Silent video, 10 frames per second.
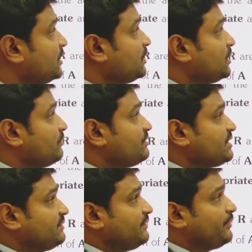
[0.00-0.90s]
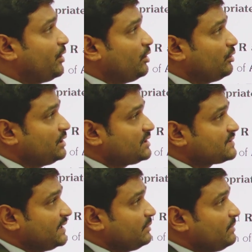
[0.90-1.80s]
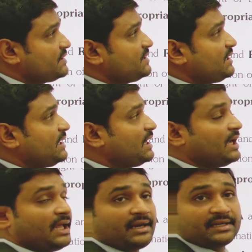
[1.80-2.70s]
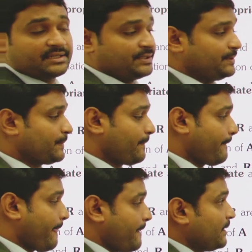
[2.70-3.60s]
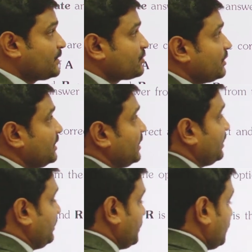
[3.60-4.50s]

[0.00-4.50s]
which of the following statements are correct? So here there